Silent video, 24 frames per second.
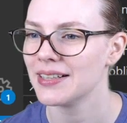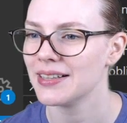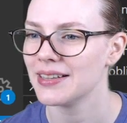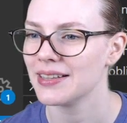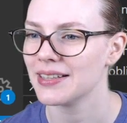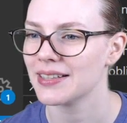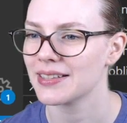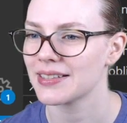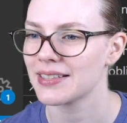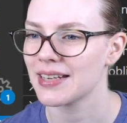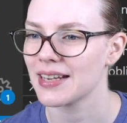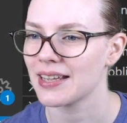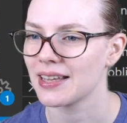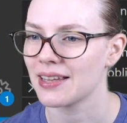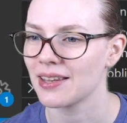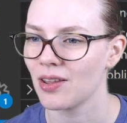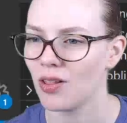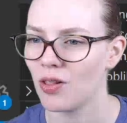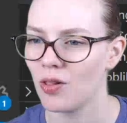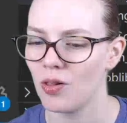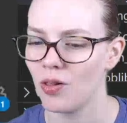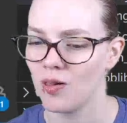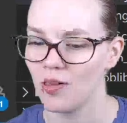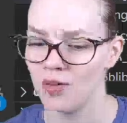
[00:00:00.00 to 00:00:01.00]
Let's take a
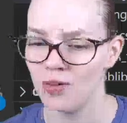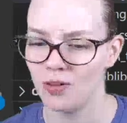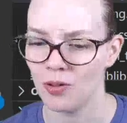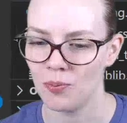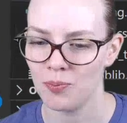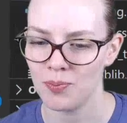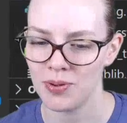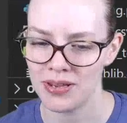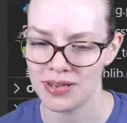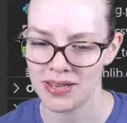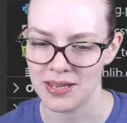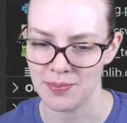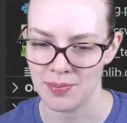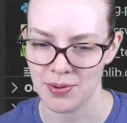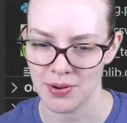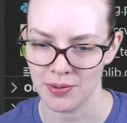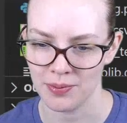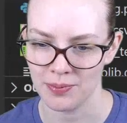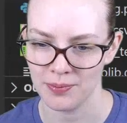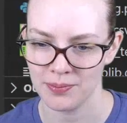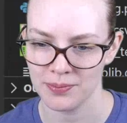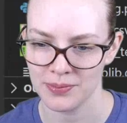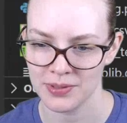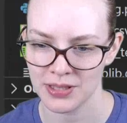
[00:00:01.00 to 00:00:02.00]
little peeky
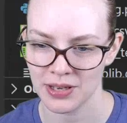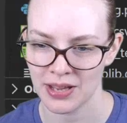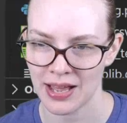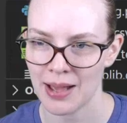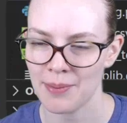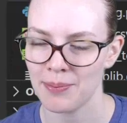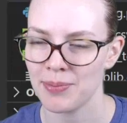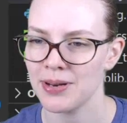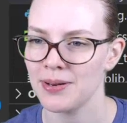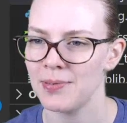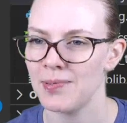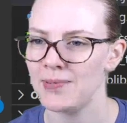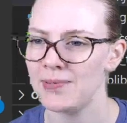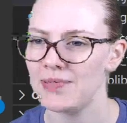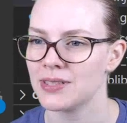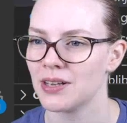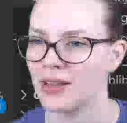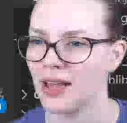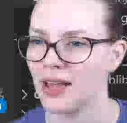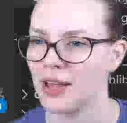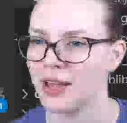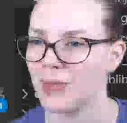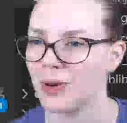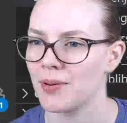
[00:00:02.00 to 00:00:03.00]
poo. Still happening?
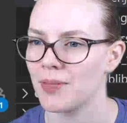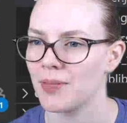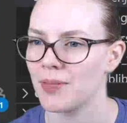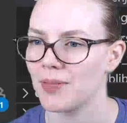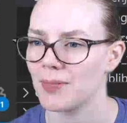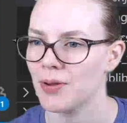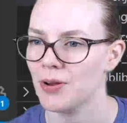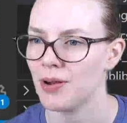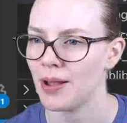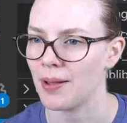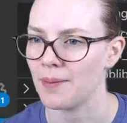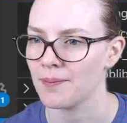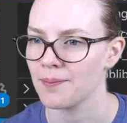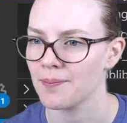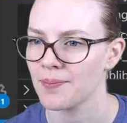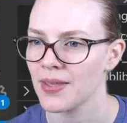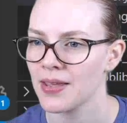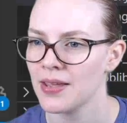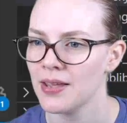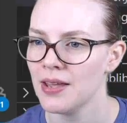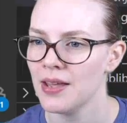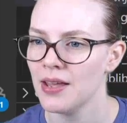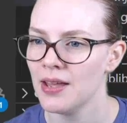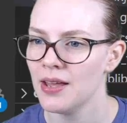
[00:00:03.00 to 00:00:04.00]
Still happening. Okay.
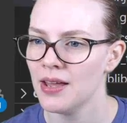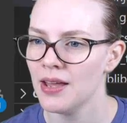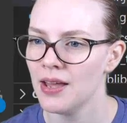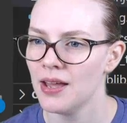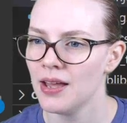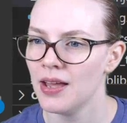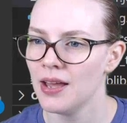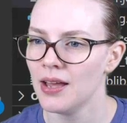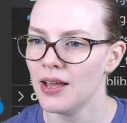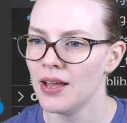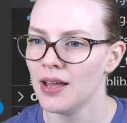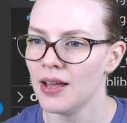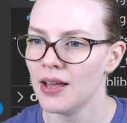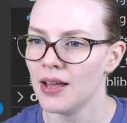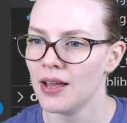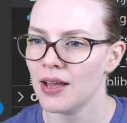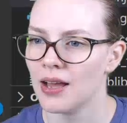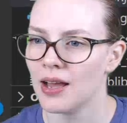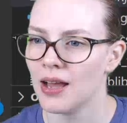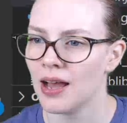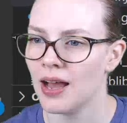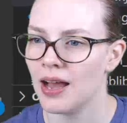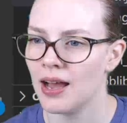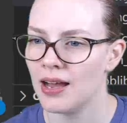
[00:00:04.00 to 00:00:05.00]

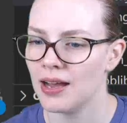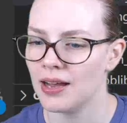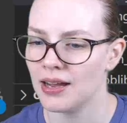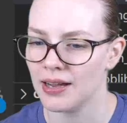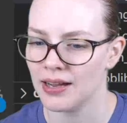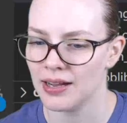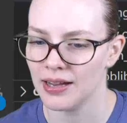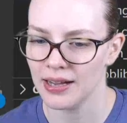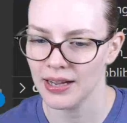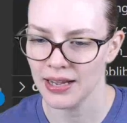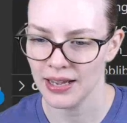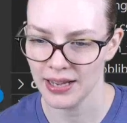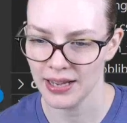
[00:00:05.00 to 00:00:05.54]
Can